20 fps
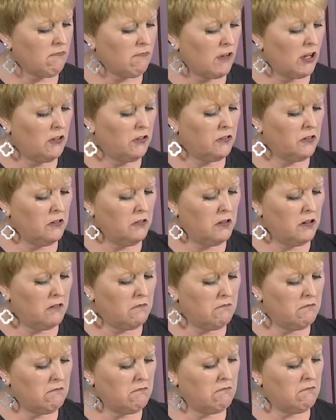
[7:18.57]
Let's do
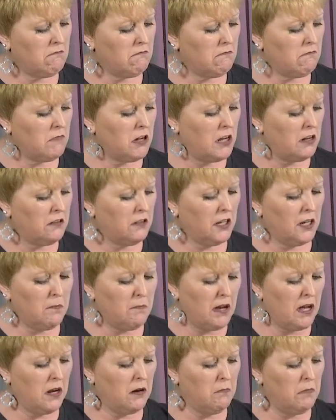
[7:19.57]
I had to think
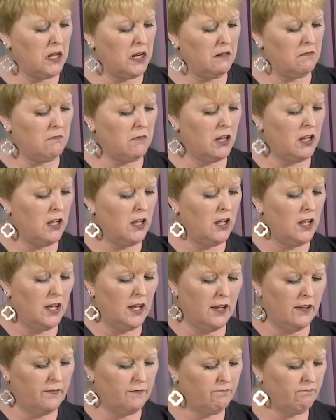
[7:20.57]
about it a minute.
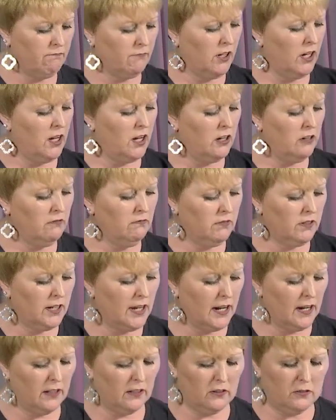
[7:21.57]
Uh-oh,
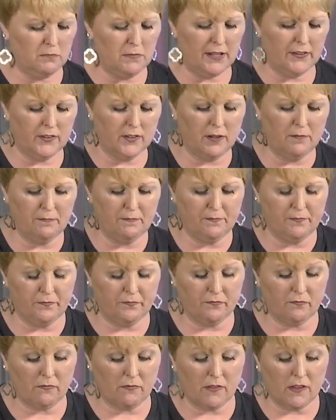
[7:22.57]
got a little mess up.
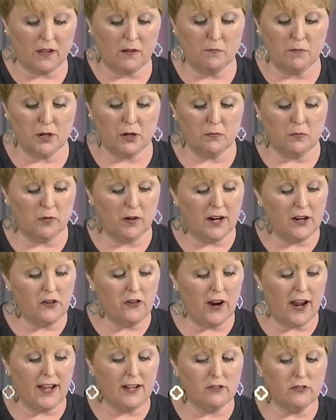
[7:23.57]
Put them around
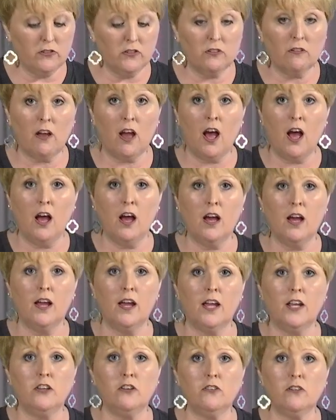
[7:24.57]
your ankles,
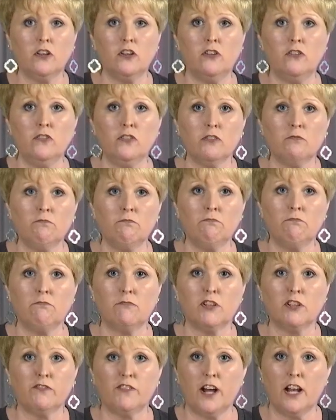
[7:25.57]
and you can use them
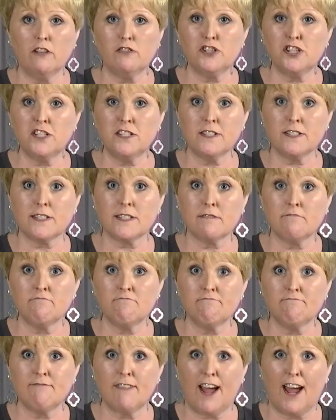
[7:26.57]
to follow Jesus.
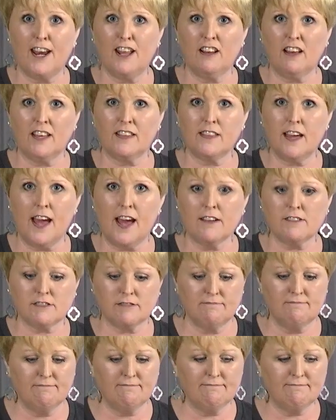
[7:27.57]
How do you like that?
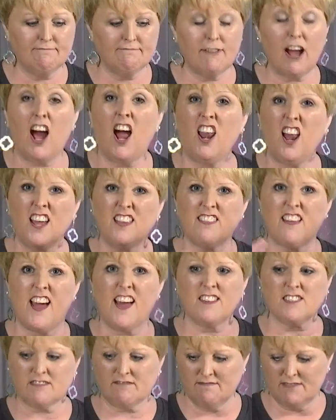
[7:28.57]
I like
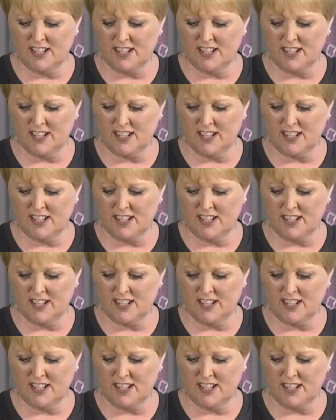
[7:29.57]
that.